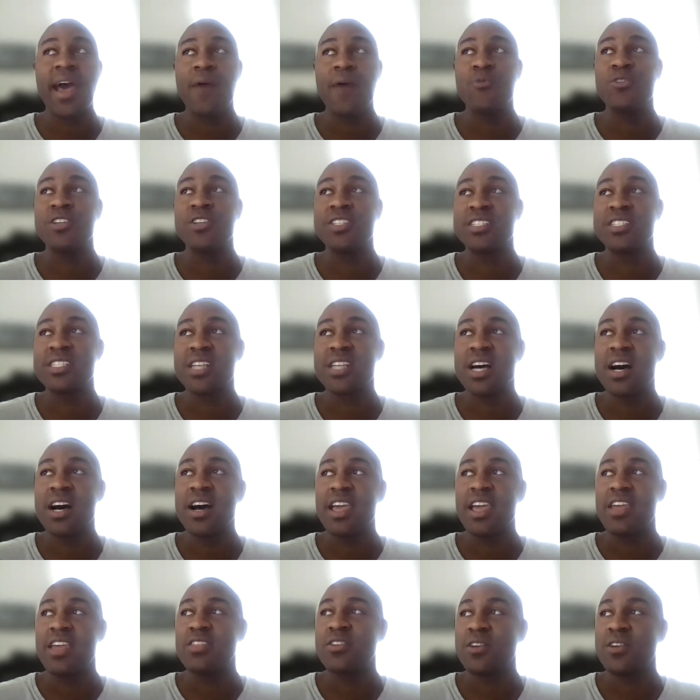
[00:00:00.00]
that was
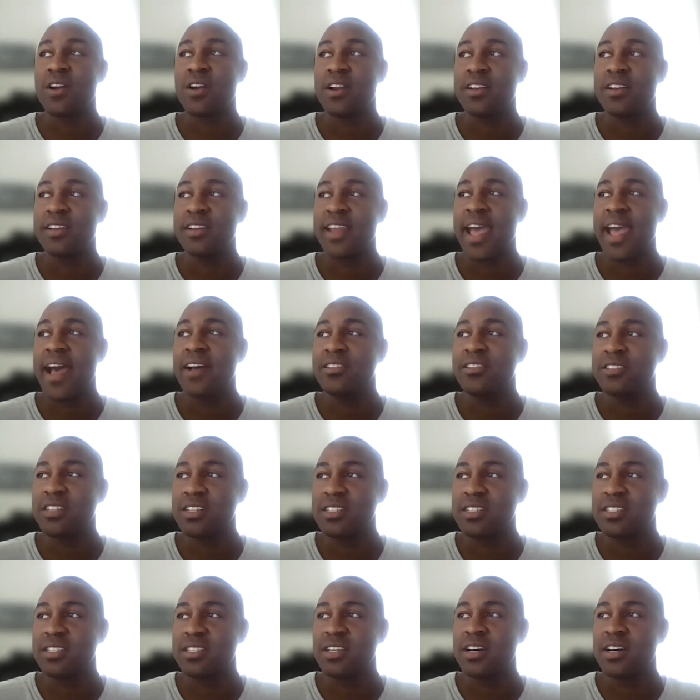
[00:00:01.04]
either down to
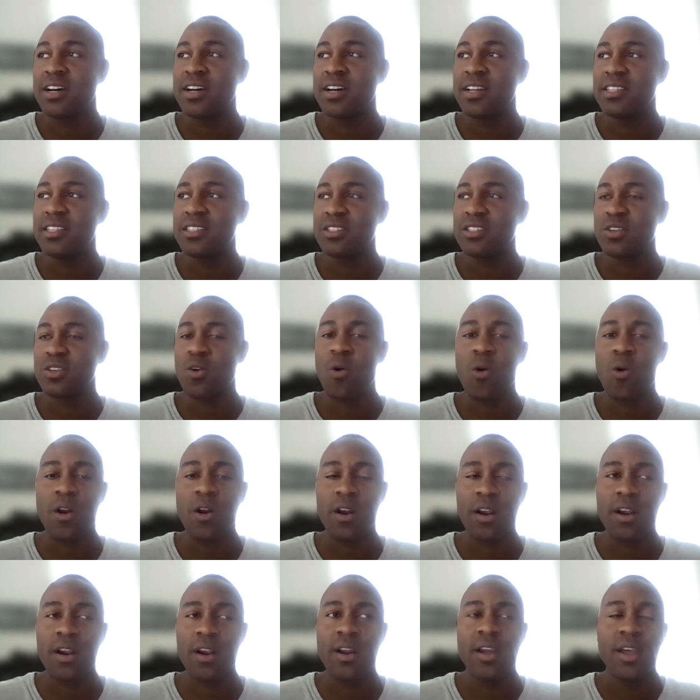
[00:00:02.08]
the studs
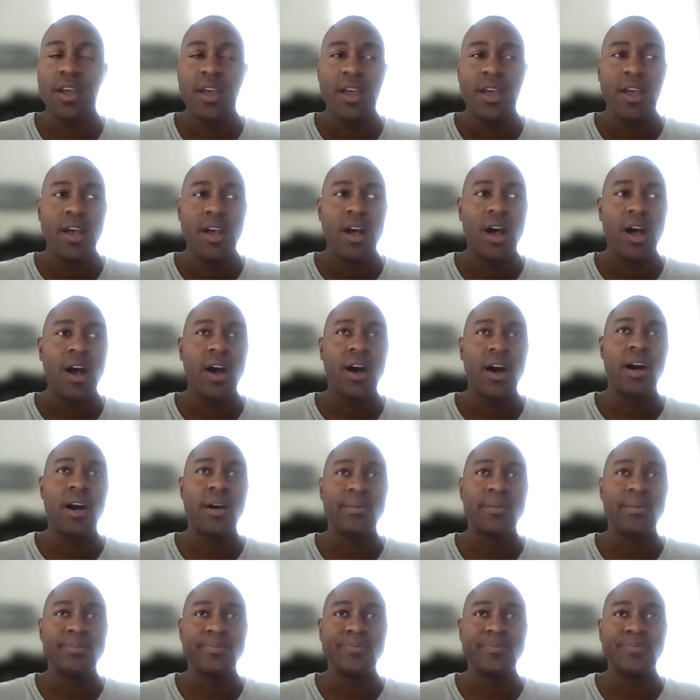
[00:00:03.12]
or
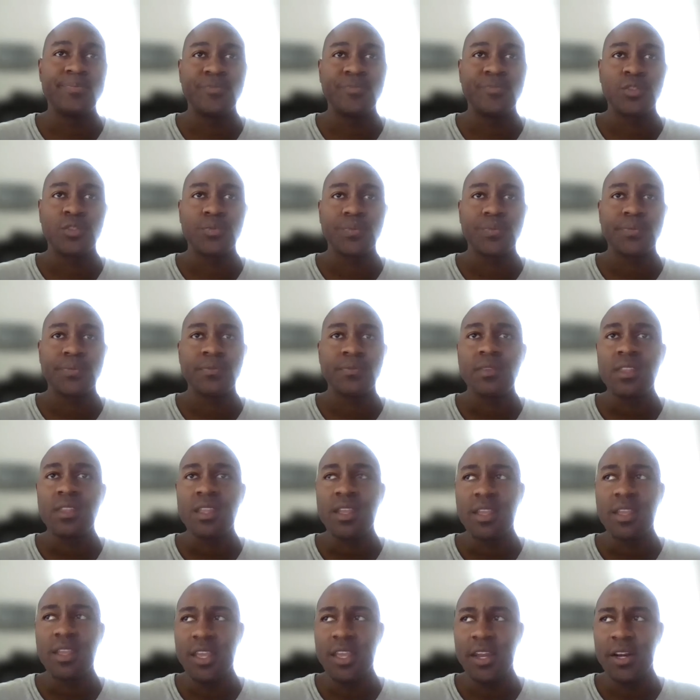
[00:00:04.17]
um
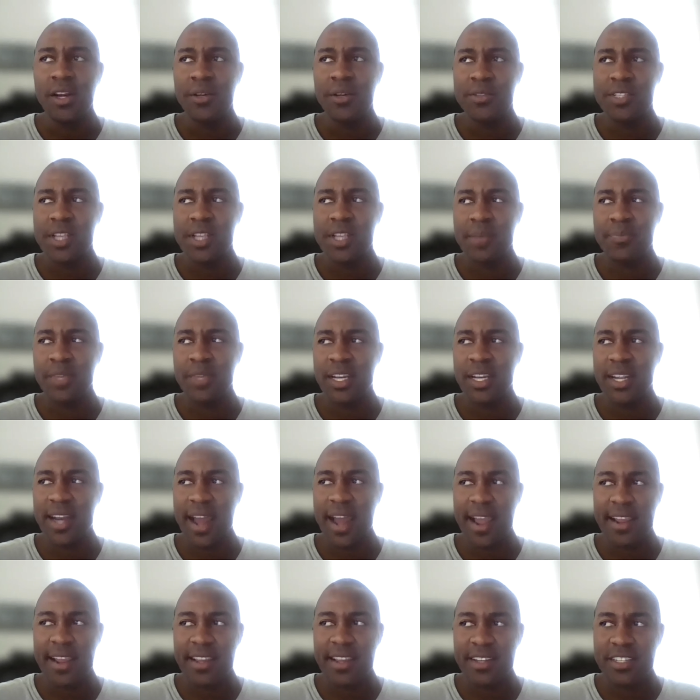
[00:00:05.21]
something that
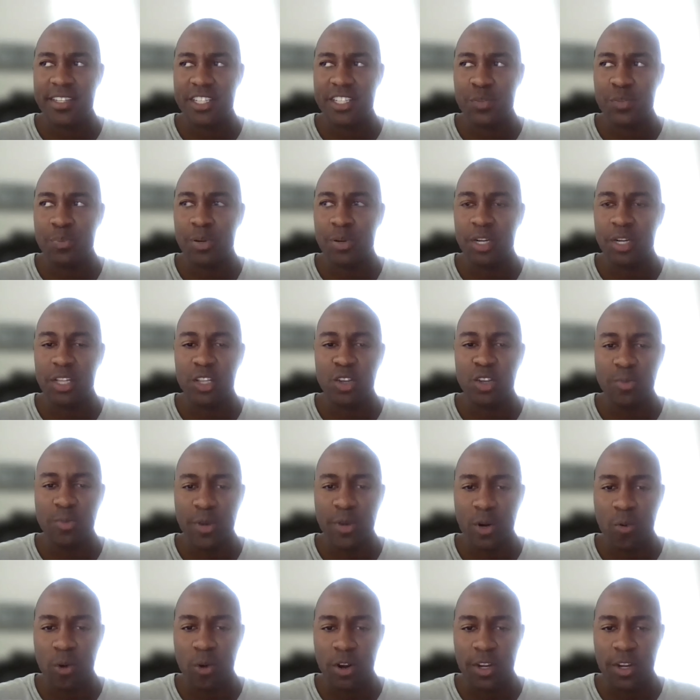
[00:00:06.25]
I could just put a little
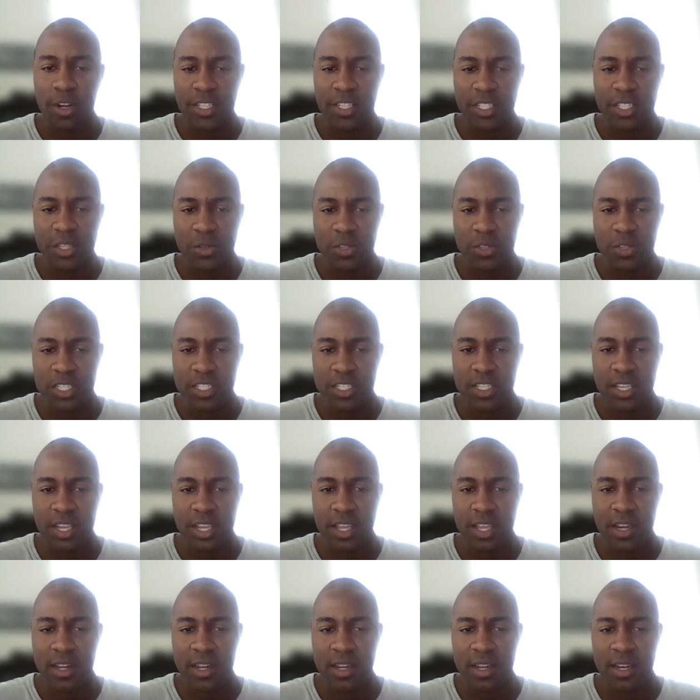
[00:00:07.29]
bit of work into just to
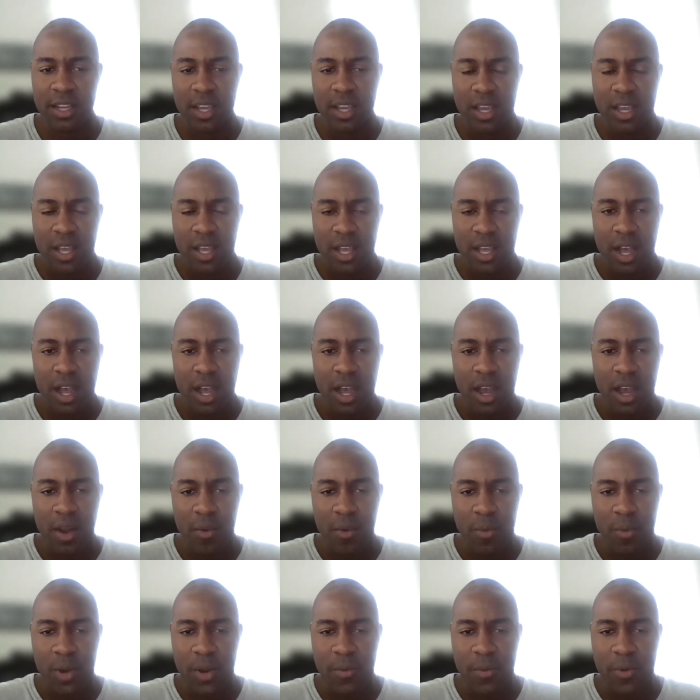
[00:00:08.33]
get it
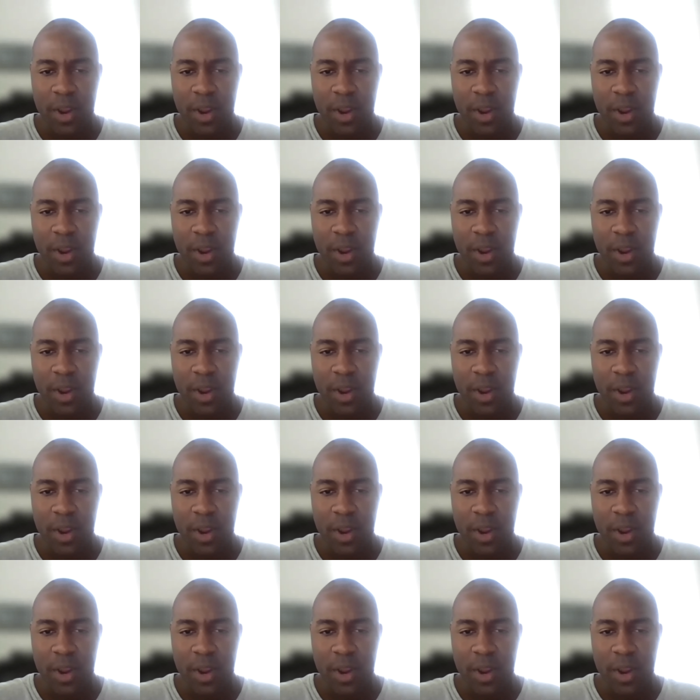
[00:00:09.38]
rent